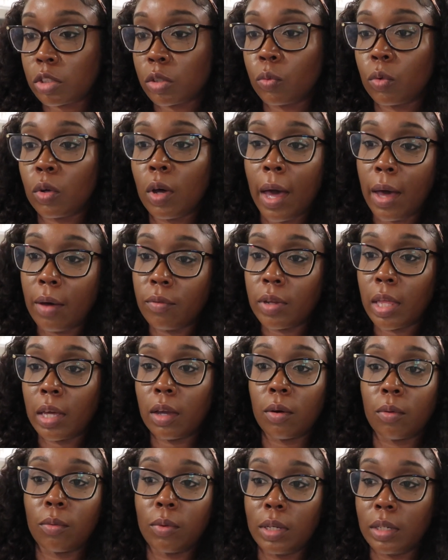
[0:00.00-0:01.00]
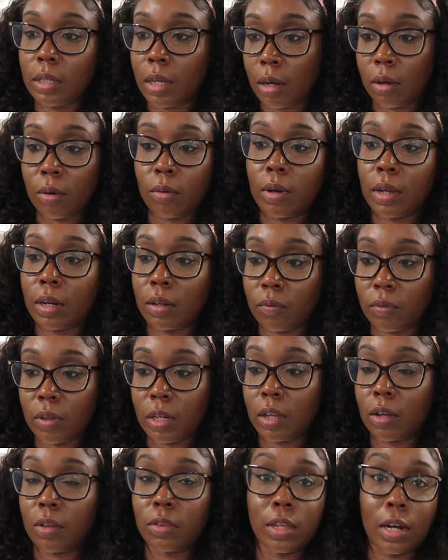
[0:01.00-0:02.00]
So we'll have like a redecorating
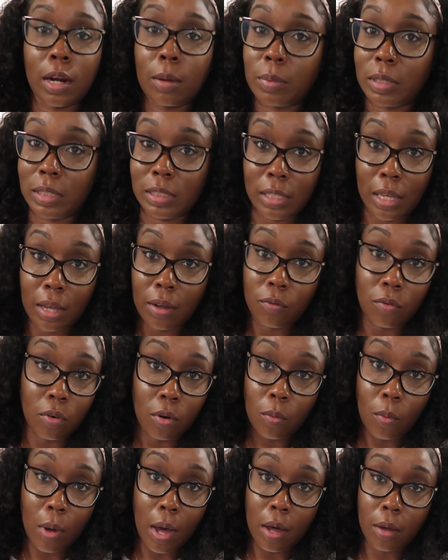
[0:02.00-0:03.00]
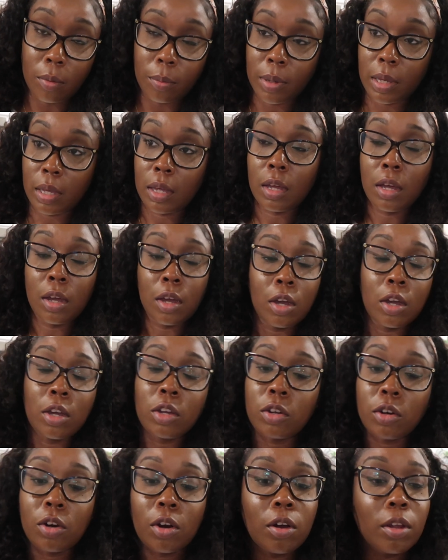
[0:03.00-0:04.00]
video that I've been seeing for a while, but
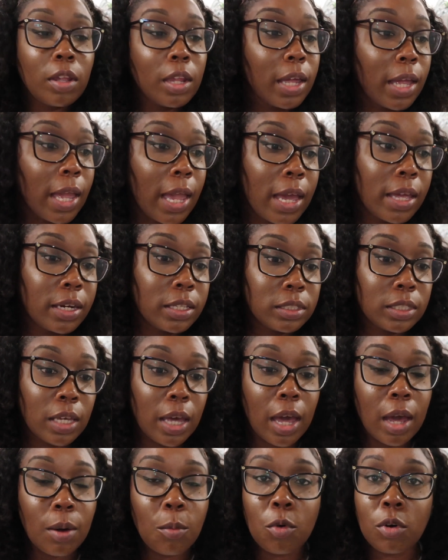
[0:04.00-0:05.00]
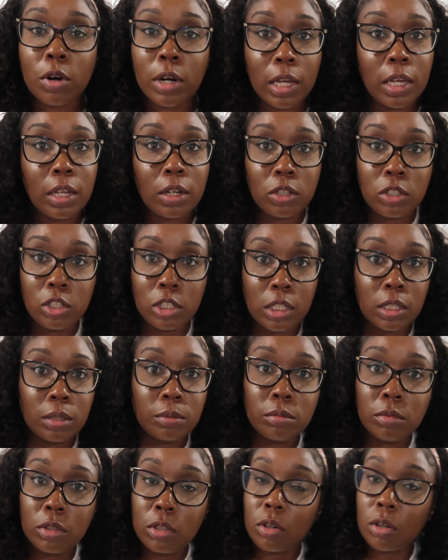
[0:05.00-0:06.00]
girl ain't had the time or the
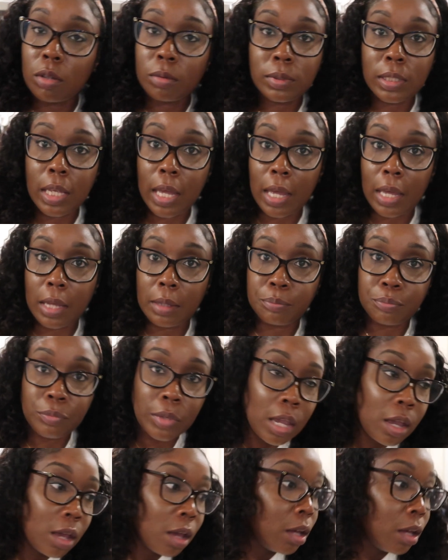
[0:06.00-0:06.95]
energy. You know what I'm saying?